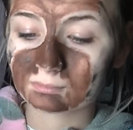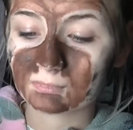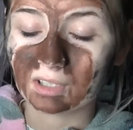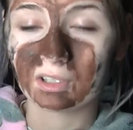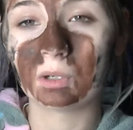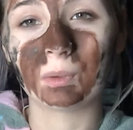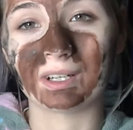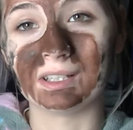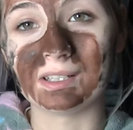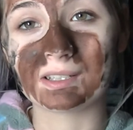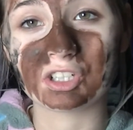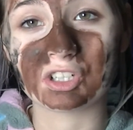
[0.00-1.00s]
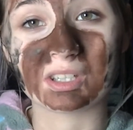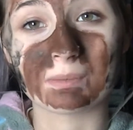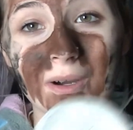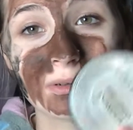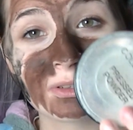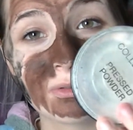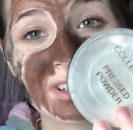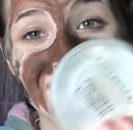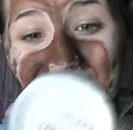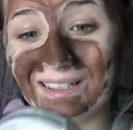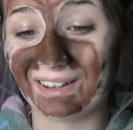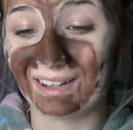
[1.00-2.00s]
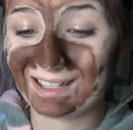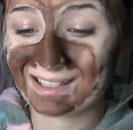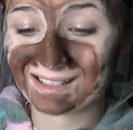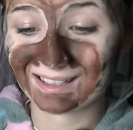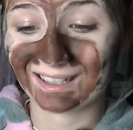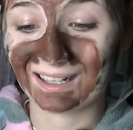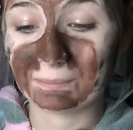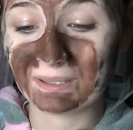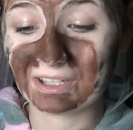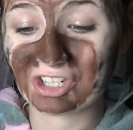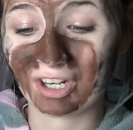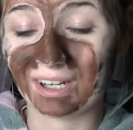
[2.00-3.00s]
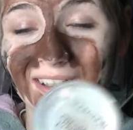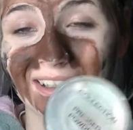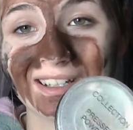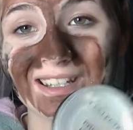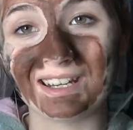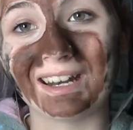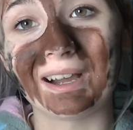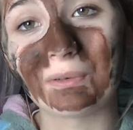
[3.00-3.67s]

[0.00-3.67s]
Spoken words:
what it is, it just smells really nice, and I'm in the shade 18